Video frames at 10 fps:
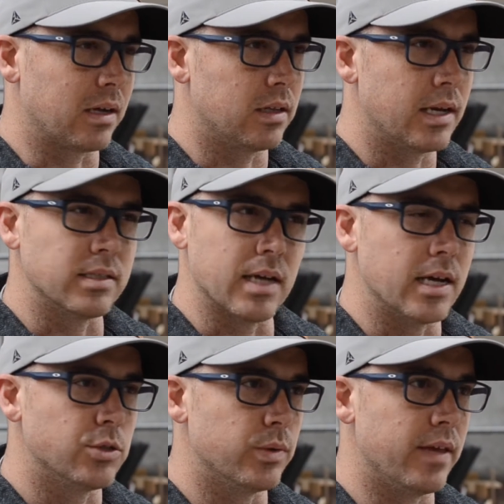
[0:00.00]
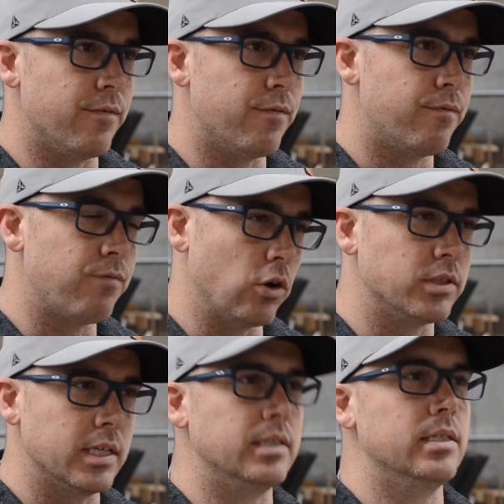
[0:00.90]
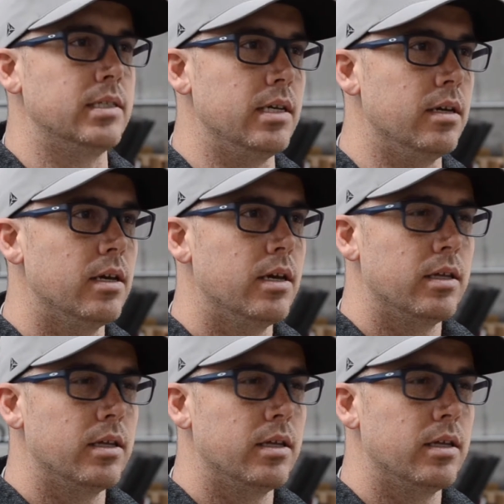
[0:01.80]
clients' eyes when they first get to see